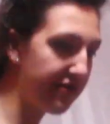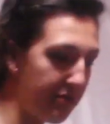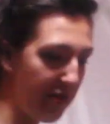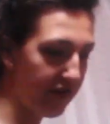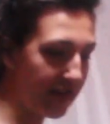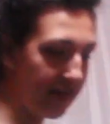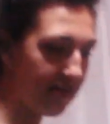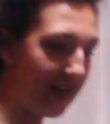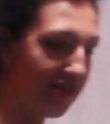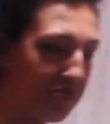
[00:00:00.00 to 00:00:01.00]
from over here
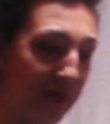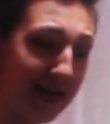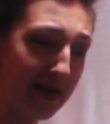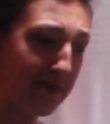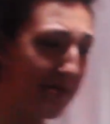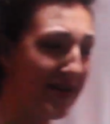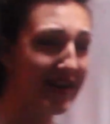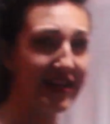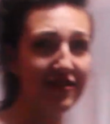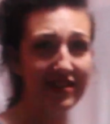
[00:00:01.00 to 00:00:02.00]
and I just make up my bed
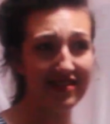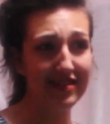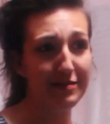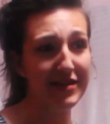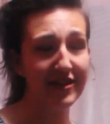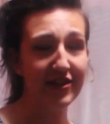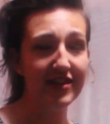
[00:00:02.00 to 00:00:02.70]
here and sleep here.